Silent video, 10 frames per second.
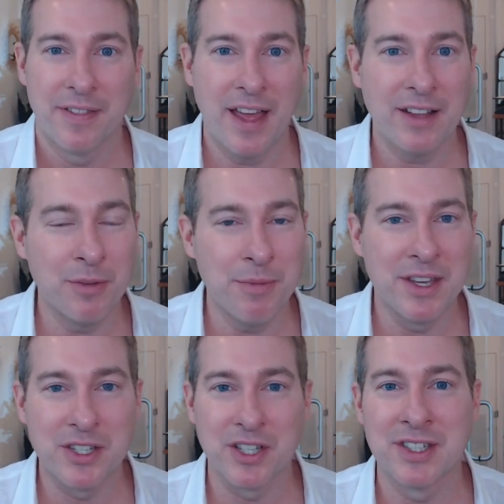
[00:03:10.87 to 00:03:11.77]
That to me
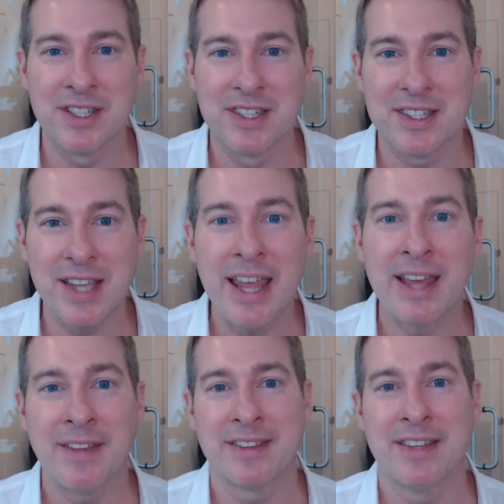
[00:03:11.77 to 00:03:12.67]
is just
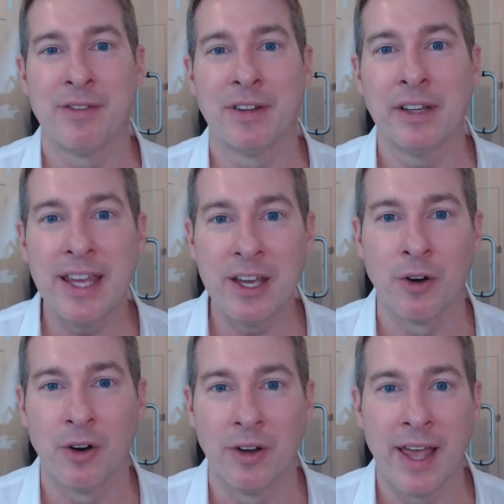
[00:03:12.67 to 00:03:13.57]
insane. That's even
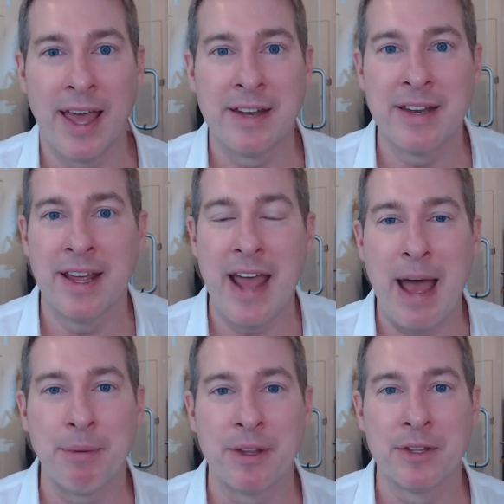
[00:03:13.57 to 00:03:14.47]
legal. And it
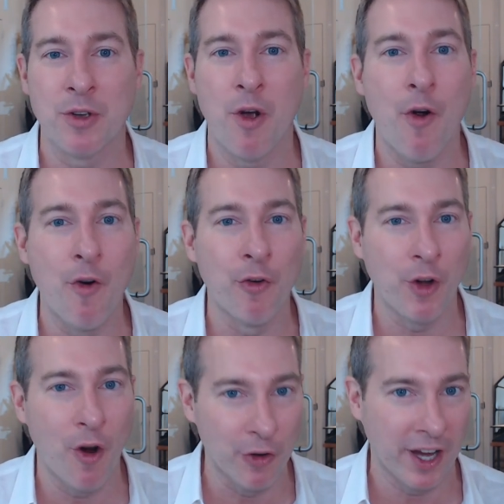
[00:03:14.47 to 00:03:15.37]
happens over and
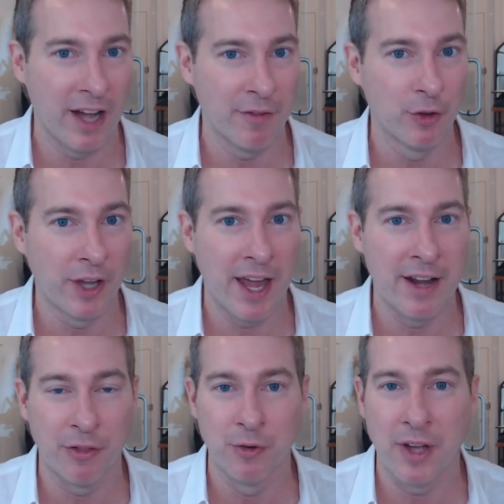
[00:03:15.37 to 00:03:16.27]
over again. If you look at
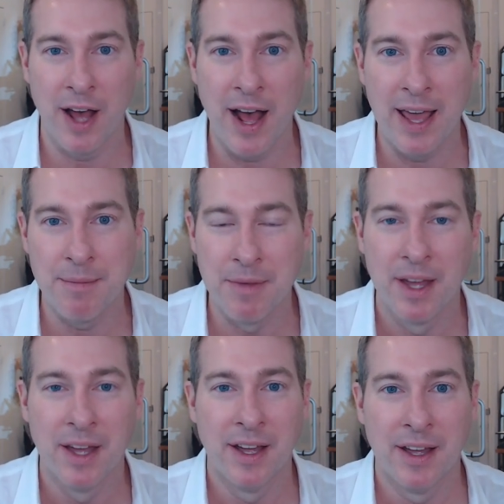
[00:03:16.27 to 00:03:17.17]
it through time,
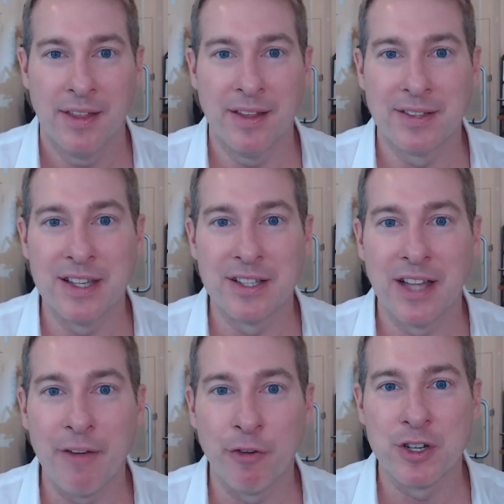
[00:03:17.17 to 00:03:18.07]
it's these
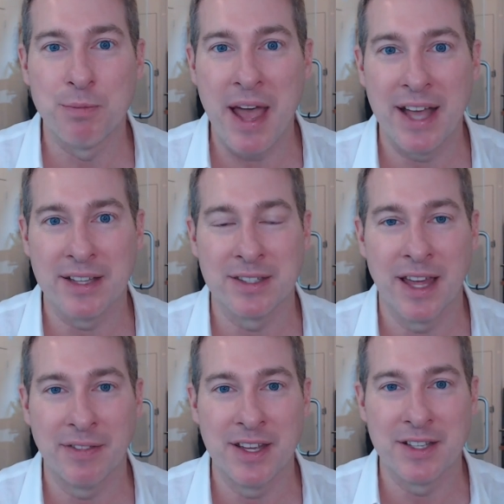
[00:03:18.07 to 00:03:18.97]
leverage bets
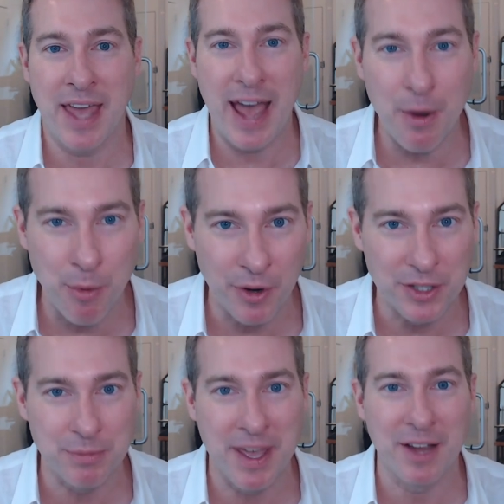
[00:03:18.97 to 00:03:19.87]
that these
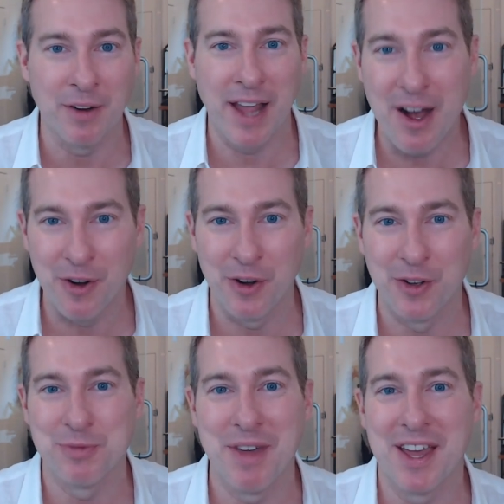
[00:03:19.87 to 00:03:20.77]
cowboys make or
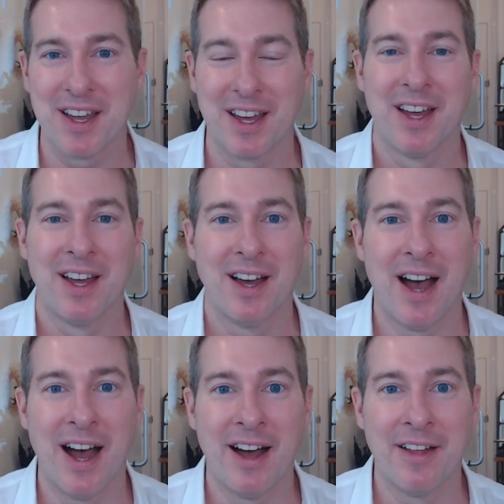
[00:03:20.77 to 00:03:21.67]
cowgirls make
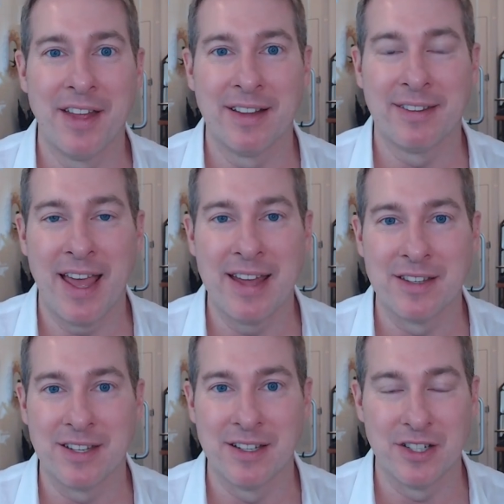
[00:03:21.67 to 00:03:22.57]
that tend
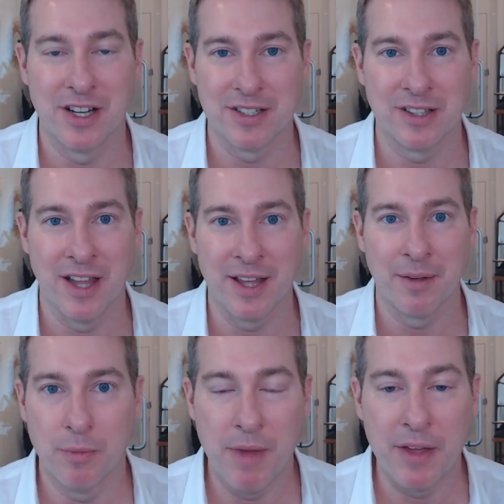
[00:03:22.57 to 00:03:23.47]
to just like
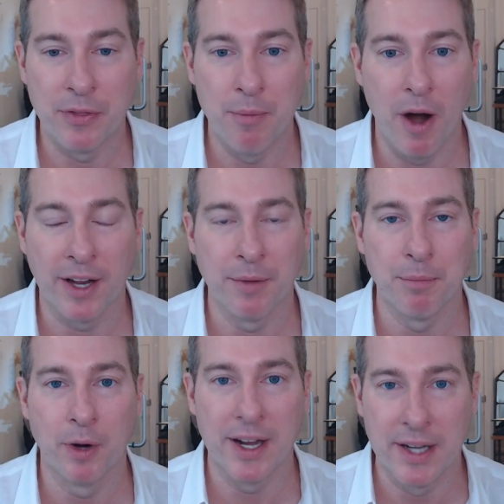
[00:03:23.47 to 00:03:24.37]
make the market
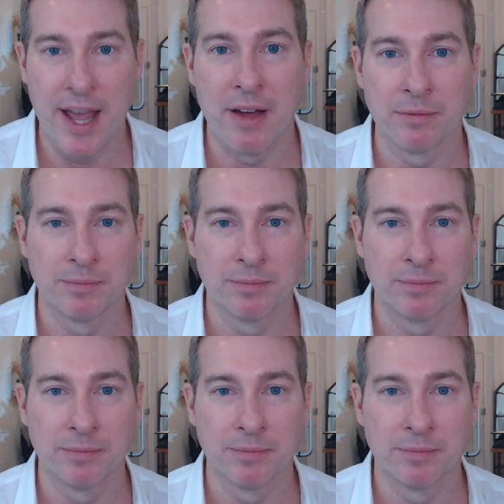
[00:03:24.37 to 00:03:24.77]
break down.